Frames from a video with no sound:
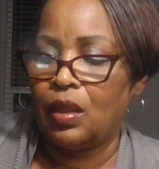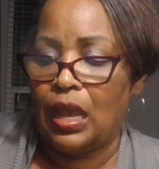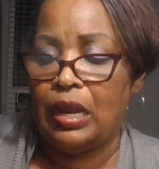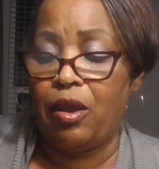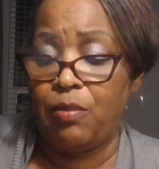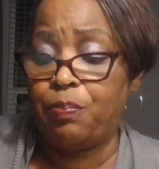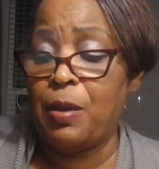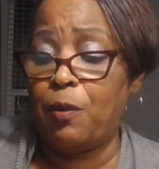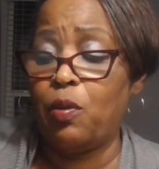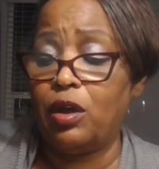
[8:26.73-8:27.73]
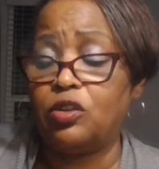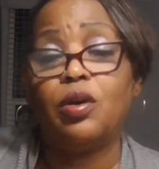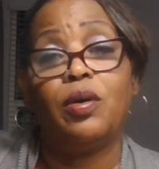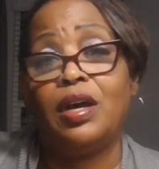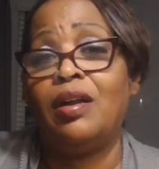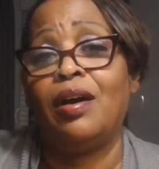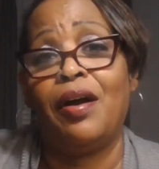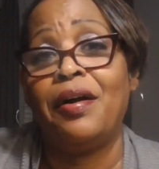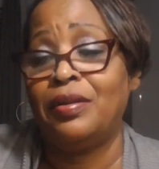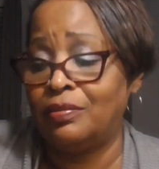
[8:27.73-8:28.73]
And people will do
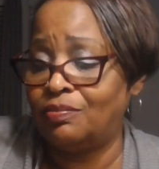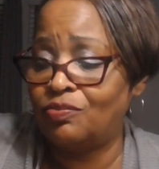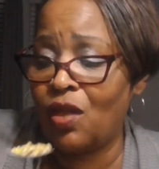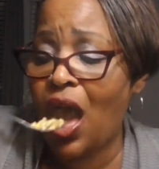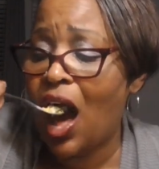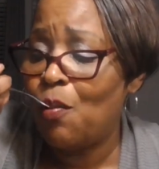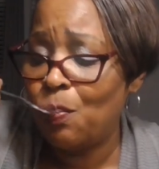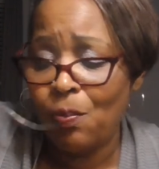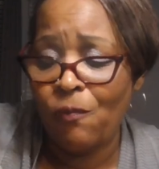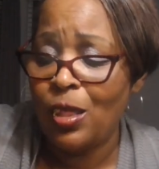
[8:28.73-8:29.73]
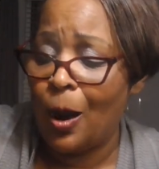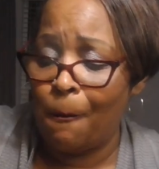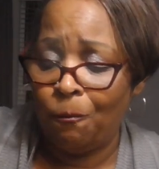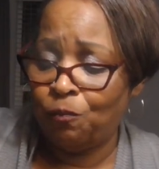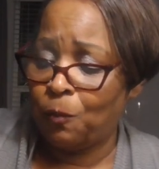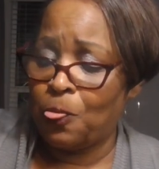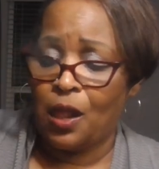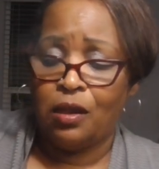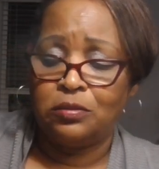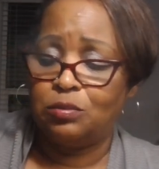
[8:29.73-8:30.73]
it.
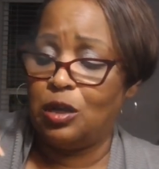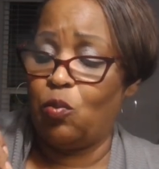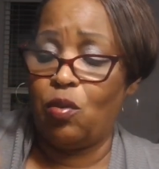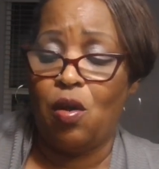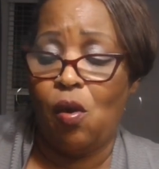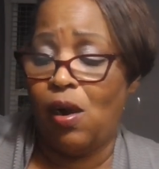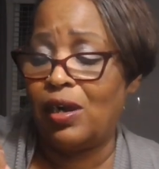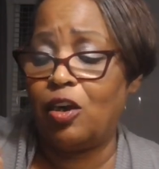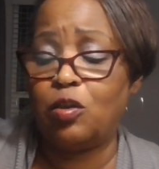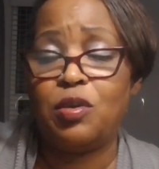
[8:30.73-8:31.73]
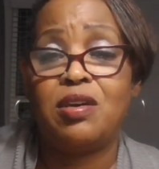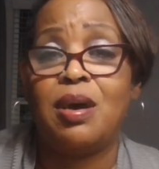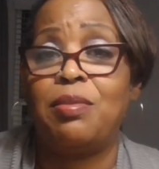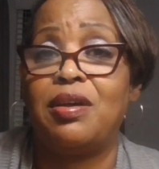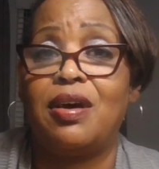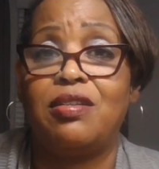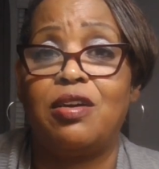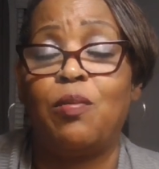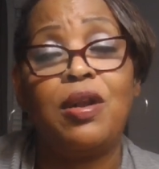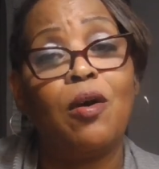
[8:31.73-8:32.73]
But how do we come
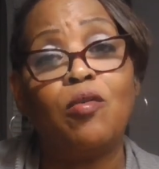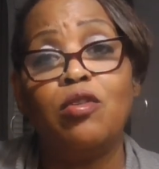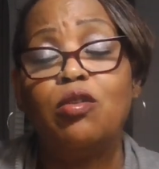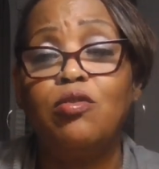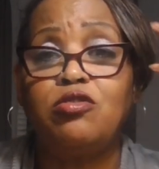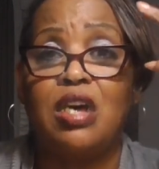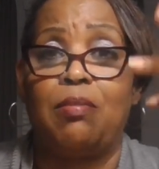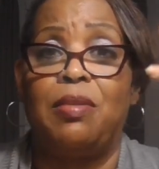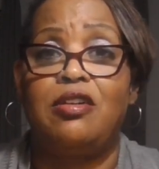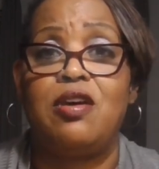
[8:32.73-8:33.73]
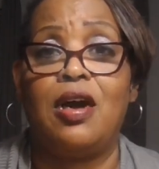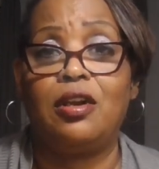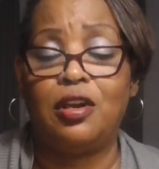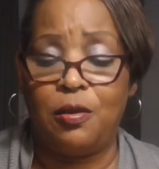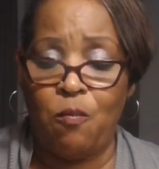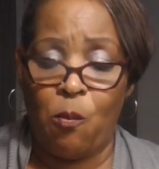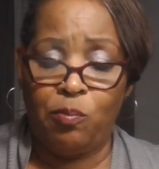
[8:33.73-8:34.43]
together if we don't lose that mentality?